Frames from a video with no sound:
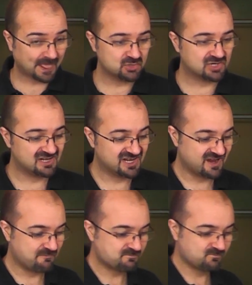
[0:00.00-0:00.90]
you can lick
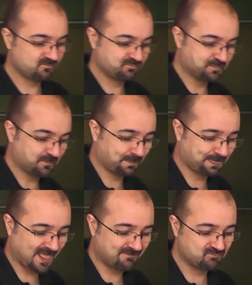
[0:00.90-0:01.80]
it,
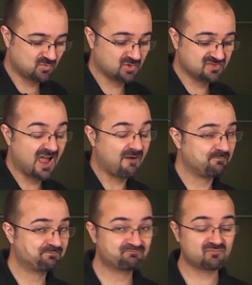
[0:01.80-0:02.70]
because that
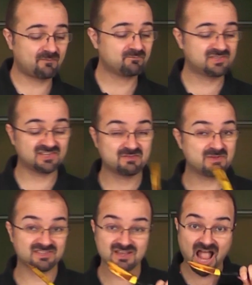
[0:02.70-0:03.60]
tastes
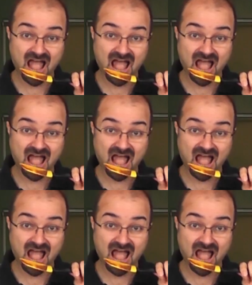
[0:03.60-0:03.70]
amazing.